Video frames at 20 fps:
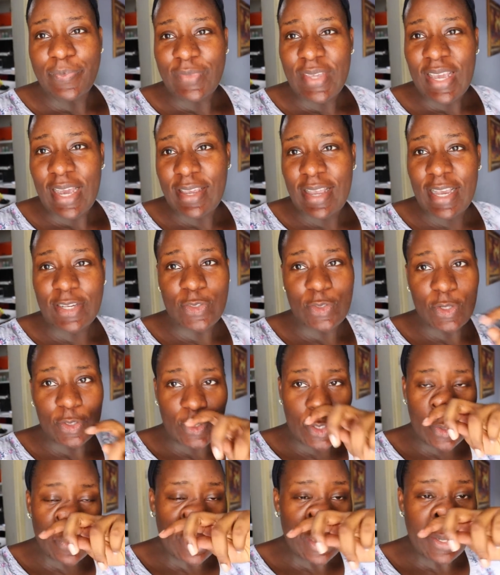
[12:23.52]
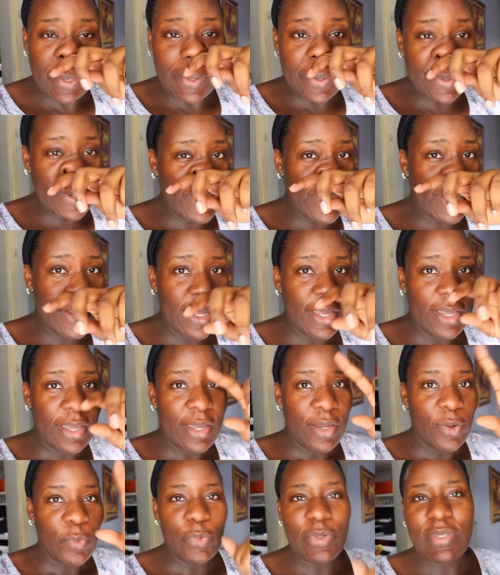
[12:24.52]
yeah, you guys should just come along
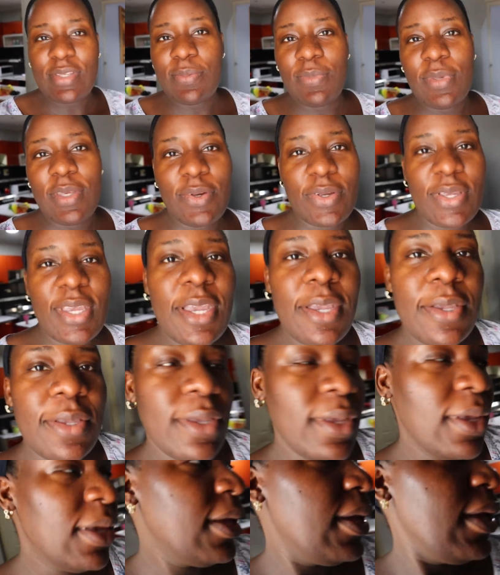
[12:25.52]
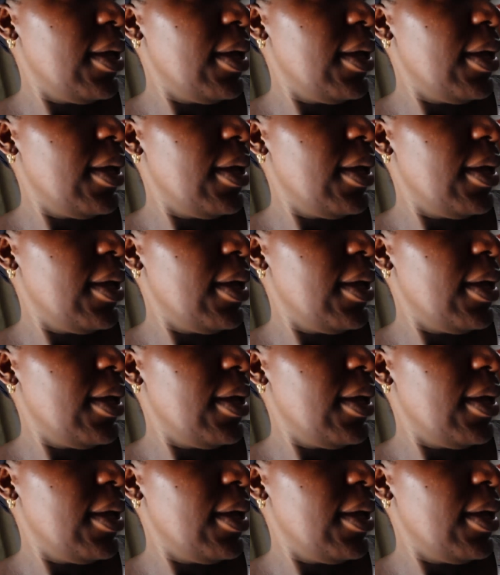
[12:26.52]
with me. Okay,